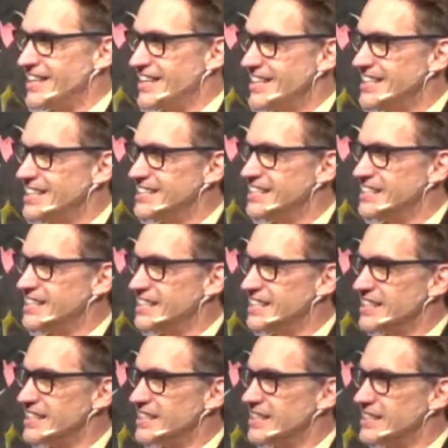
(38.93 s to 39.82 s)
And
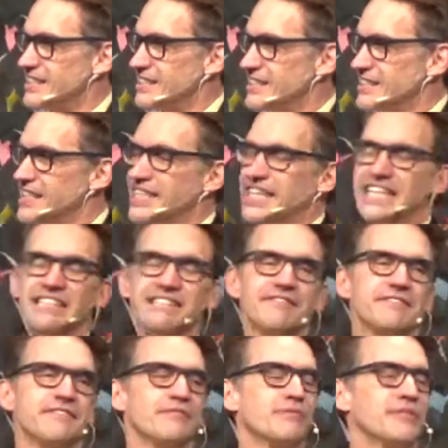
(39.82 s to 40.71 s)
the
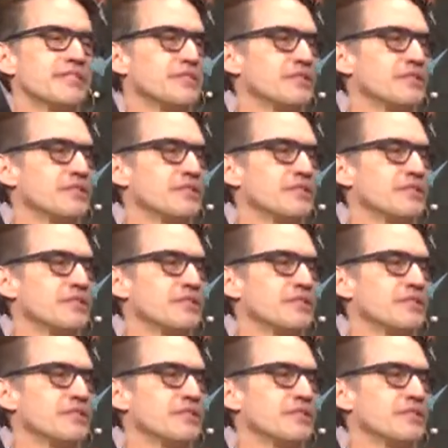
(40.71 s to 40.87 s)
gift was